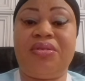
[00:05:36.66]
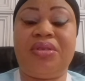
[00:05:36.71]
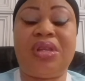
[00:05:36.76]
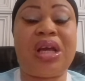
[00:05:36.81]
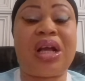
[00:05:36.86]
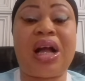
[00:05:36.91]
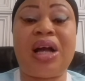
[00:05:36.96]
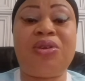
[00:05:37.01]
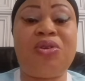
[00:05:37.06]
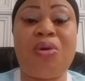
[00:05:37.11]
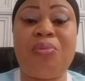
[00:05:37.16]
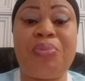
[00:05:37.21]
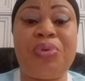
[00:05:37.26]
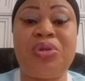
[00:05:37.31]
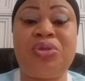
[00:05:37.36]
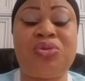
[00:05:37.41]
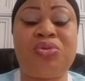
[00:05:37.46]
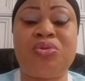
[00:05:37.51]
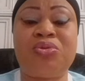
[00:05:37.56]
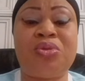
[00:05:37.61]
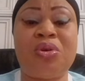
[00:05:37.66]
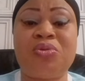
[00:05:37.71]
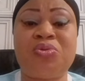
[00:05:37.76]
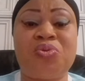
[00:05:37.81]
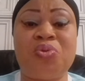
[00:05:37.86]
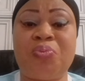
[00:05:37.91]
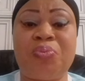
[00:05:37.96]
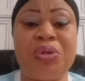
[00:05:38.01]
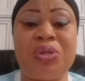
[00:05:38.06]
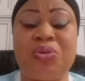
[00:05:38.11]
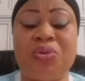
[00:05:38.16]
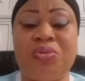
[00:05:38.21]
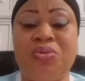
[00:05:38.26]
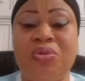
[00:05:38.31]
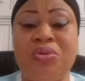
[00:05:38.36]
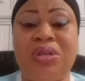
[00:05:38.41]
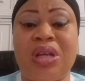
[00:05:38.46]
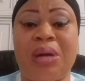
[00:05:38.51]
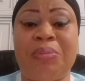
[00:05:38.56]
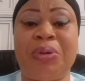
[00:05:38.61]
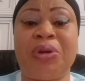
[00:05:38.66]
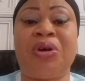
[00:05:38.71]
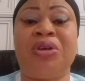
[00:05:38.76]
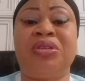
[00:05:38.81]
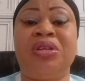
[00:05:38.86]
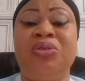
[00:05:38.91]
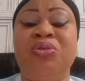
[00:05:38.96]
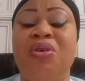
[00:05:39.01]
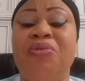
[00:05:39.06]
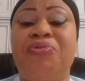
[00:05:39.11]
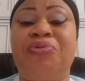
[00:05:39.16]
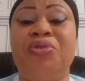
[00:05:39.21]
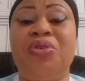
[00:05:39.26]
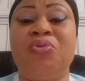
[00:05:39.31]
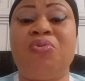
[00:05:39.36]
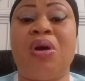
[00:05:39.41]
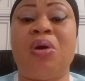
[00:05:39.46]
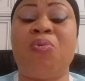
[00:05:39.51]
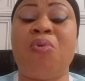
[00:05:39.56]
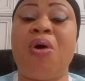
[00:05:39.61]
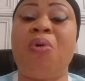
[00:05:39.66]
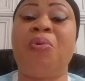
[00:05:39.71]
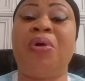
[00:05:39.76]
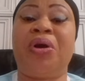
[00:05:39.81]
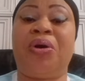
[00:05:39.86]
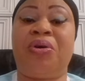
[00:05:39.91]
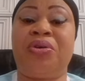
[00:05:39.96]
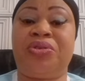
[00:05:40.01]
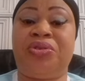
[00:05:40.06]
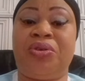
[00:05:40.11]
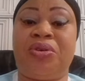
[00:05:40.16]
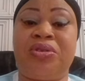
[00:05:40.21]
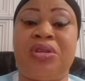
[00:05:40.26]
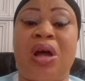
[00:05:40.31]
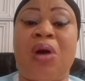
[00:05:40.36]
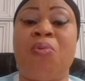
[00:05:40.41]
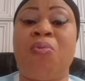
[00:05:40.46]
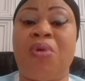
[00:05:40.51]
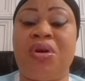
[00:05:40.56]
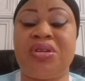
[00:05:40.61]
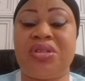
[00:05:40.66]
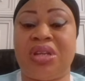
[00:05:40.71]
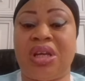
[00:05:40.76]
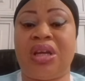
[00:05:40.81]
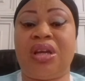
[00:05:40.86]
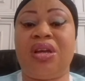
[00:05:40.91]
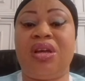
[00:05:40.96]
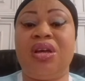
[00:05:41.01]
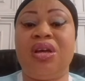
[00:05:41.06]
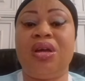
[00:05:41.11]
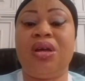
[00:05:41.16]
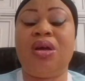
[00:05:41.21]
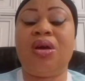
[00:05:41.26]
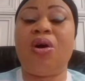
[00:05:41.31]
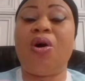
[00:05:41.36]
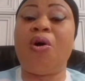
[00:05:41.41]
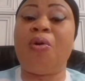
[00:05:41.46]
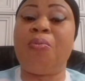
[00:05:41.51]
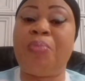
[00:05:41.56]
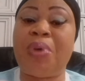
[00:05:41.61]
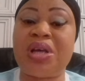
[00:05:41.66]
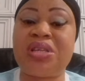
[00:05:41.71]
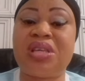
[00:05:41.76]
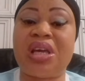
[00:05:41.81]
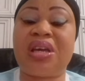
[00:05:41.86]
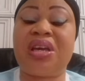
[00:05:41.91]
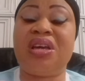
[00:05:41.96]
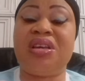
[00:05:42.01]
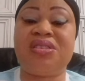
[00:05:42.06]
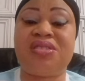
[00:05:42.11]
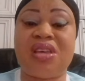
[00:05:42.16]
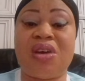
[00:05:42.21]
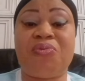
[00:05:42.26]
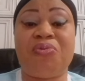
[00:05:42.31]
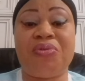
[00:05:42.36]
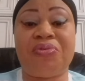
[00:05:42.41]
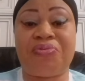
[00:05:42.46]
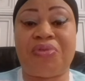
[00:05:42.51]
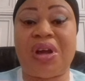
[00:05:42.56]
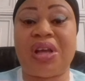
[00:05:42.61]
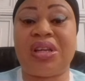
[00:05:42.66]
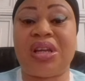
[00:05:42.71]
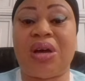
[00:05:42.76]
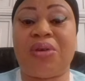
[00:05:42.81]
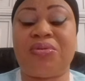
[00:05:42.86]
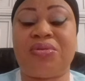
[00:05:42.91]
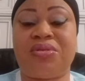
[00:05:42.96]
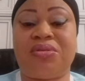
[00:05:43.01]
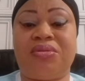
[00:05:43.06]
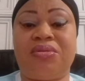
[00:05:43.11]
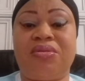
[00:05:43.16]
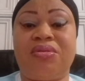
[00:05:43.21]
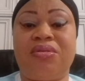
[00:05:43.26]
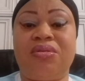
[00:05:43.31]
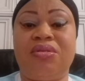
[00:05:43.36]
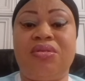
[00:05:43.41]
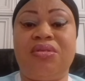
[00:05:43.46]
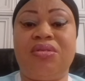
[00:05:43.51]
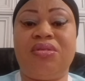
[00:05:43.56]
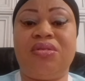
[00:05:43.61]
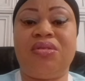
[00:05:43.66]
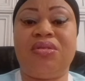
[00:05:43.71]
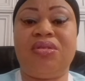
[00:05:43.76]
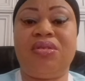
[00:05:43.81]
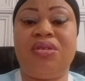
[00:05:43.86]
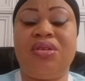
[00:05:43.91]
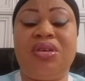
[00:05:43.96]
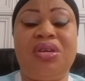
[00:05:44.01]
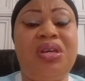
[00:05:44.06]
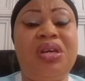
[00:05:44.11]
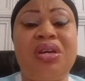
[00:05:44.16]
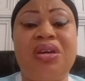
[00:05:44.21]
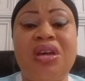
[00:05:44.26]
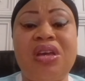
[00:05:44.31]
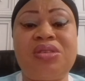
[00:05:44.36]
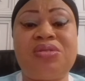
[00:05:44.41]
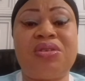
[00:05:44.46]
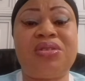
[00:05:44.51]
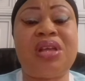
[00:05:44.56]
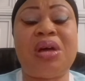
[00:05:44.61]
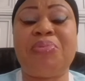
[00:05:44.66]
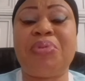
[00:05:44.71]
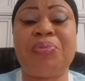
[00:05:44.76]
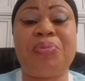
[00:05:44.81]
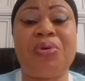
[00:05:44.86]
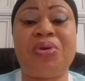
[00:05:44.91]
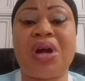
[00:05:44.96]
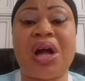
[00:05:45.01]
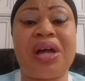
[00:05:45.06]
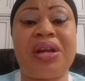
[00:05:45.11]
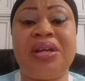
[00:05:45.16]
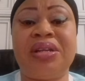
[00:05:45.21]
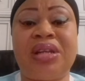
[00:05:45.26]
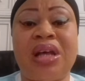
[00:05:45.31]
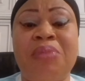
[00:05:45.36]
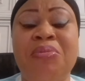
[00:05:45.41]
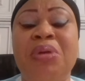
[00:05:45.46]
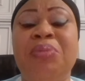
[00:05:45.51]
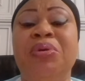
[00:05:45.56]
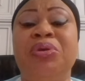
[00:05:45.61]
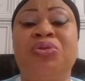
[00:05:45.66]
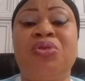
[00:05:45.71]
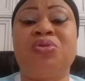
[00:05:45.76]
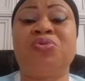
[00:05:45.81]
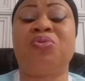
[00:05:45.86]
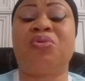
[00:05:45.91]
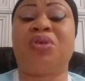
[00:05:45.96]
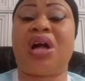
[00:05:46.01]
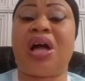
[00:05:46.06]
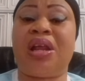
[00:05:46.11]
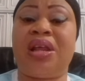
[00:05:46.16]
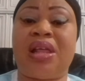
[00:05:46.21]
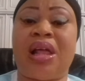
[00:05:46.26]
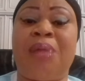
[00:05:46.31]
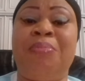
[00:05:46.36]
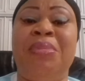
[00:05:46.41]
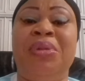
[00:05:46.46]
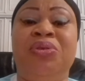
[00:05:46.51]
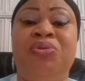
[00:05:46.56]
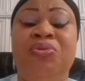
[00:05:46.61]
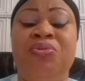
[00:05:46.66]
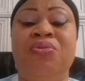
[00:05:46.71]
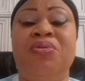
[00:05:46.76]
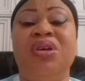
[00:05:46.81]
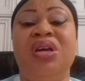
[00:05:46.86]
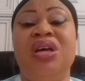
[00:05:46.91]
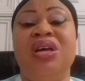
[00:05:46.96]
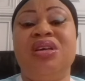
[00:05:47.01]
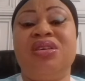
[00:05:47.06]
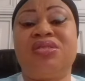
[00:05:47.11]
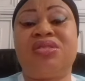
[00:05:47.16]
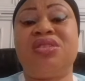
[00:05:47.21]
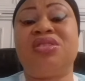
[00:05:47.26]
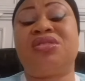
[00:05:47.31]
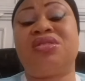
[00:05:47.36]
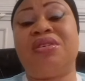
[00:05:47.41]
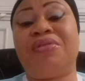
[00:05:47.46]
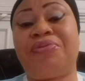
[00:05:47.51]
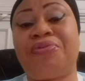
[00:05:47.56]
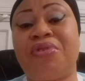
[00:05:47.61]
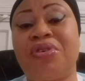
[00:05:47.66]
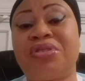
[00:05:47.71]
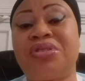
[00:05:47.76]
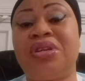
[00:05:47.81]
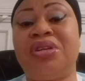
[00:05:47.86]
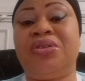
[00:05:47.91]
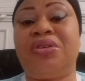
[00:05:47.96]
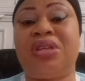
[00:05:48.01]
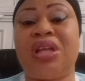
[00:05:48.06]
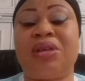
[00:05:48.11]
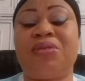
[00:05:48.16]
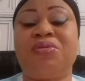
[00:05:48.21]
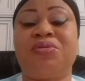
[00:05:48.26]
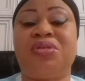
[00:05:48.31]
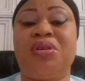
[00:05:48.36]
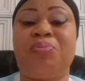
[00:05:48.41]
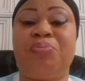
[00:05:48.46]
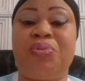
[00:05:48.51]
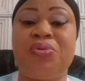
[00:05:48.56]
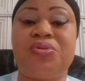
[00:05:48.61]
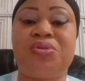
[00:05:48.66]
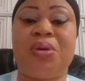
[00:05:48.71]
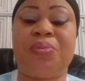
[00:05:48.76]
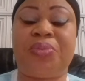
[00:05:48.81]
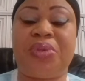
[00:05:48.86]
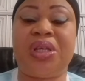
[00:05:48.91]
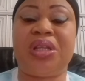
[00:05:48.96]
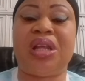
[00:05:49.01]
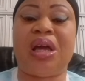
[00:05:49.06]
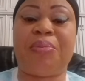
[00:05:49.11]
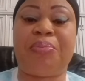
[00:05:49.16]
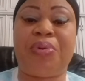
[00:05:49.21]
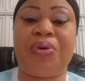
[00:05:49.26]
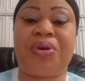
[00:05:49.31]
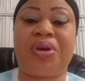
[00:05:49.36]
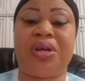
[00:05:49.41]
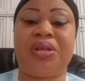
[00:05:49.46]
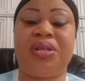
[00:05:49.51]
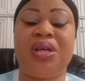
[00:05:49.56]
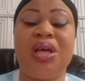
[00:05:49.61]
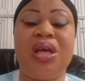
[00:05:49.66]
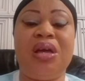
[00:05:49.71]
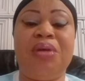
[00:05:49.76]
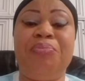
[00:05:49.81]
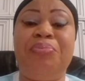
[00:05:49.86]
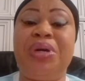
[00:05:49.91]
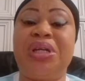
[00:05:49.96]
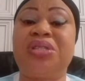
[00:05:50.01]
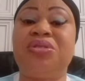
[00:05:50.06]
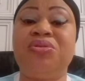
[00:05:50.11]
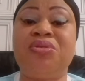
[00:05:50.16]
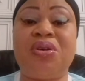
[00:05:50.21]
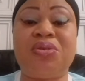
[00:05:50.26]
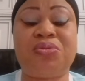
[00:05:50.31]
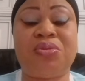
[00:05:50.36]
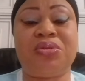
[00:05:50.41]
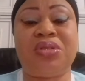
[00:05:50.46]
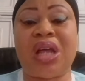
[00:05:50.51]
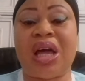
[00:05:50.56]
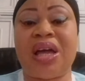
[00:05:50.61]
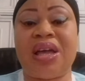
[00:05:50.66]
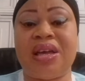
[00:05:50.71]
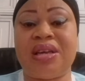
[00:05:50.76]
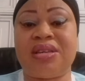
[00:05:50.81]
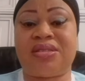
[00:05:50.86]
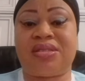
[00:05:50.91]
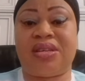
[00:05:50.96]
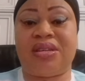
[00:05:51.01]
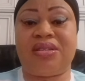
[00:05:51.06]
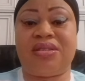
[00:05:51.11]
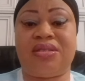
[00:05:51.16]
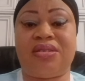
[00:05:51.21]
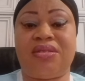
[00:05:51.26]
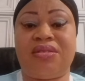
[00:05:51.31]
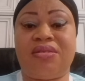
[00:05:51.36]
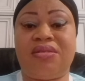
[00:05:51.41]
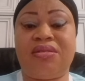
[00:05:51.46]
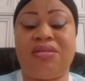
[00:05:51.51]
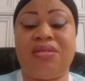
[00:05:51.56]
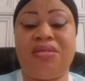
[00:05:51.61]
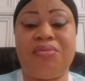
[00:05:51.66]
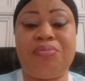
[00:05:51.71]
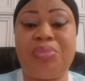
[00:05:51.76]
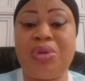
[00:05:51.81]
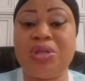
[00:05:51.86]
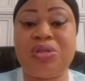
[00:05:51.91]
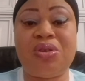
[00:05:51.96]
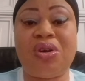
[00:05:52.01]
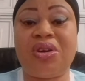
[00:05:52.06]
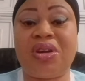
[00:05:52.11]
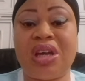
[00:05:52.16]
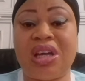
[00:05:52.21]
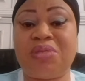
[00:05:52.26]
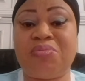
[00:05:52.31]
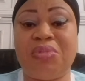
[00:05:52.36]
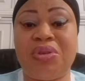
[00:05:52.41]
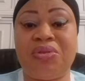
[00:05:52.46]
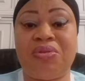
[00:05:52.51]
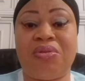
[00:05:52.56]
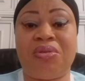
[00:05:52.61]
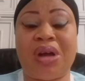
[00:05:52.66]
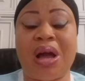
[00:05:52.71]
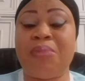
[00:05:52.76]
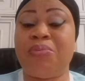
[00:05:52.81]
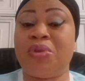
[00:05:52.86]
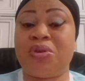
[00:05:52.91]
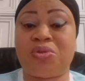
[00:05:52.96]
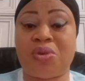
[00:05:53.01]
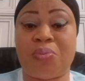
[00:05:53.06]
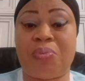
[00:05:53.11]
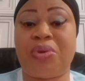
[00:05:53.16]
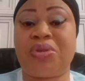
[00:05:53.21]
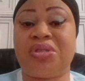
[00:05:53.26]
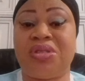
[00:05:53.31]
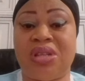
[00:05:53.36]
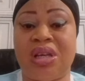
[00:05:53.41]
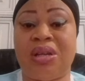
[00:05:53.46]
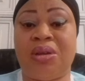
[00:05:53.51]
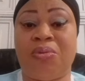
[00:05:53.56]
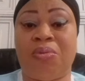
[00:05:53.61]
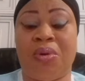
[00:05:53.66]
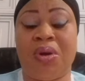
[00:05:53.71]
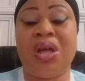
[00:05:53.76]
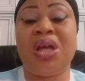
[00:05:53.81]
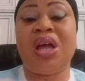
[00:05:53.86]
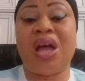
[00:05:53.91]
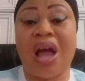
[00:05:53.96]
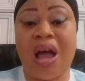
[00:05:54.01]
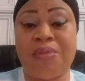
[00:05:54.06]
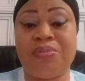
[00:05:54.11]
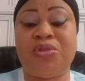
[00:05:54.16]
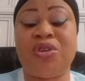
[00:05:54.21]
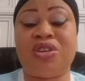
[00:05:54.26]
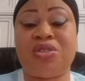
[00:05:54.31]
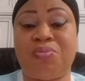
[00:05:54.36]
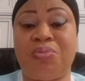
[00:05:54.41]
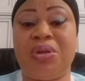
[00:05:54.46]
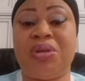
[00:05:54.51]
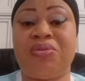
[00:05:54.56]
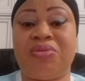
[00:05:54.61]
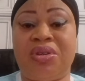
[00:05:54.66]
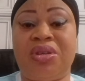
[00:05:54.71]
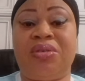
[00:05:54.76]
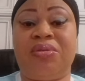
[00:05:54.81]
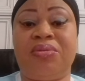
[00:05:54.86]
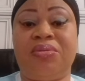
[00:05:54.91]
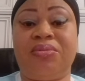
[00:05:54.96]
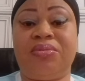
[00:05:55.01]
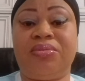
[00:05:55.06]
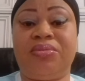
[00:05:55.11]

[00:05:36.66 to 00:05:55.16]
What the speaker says: They cannot be so stupid to do that because they know fully well one way or the other. One day, Obaseki himself will find out. He gives other people carry it, and maybe those who carry it and may do 60, 40 in order to still put something in their pocket, but not to that extent. Please don't get me wrong. I'm not supporting anyone. I'm just being real.